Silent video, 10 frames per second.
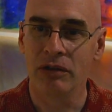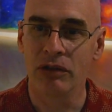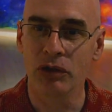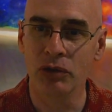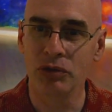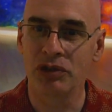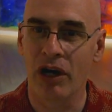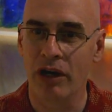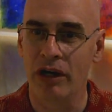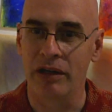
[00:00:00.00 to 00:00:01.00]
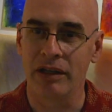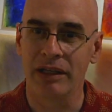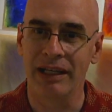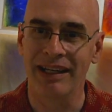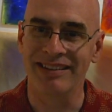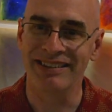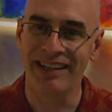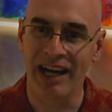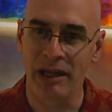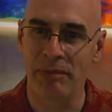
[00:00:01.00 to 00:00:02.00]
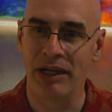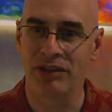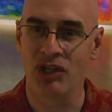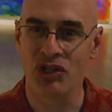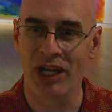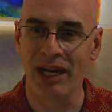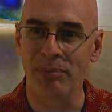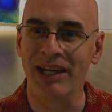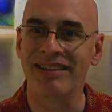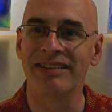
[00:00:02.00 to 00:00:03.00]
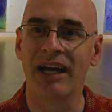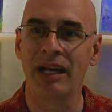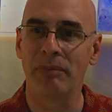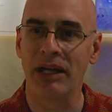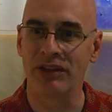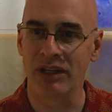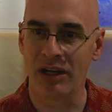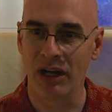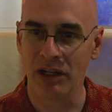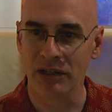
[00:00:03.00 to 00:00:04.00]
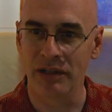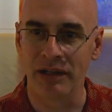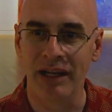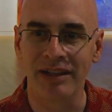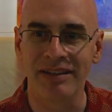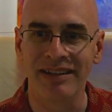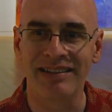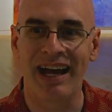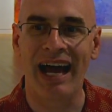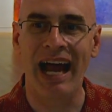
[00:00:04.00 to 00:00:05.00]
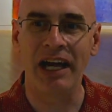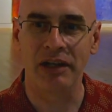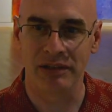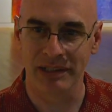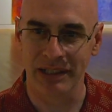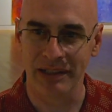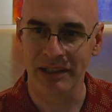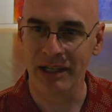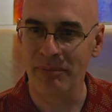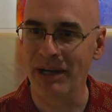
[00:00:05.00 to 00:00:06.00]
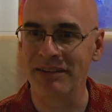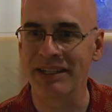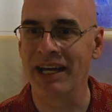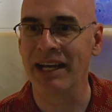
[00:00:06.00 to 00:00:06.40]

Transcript: Lou's art is not about the shape, it's not about the color, it's entirely about the